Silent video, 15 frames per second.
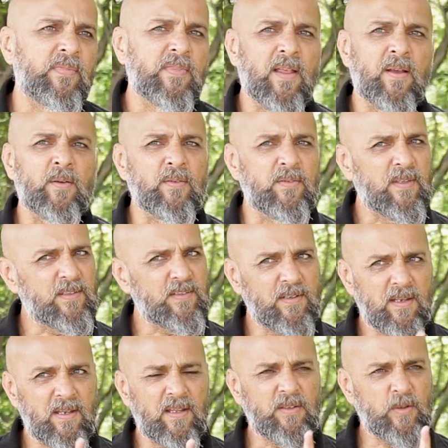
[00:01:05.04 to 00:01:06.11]
Now, there's
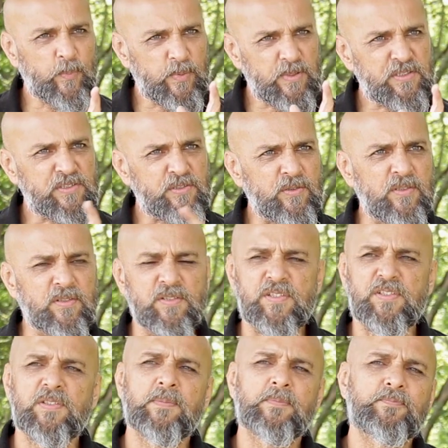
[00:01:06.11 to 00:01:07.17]
another piece to
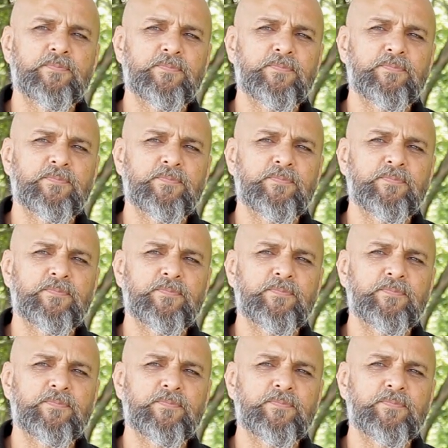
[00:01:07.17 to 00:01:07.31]
this.